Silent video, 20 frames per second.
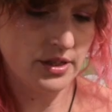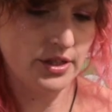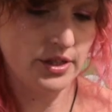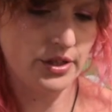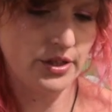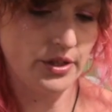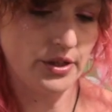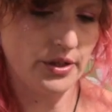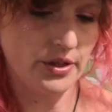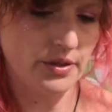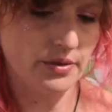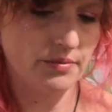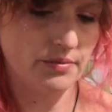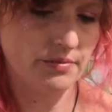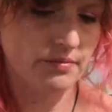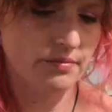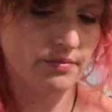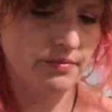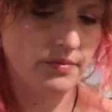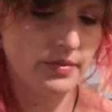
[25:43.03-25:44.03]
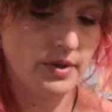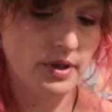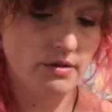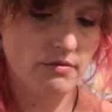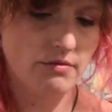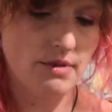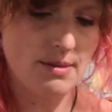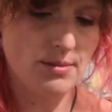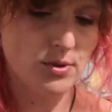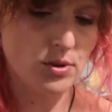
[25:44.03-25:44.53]
to
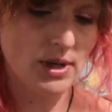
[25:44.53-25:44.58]
Rebel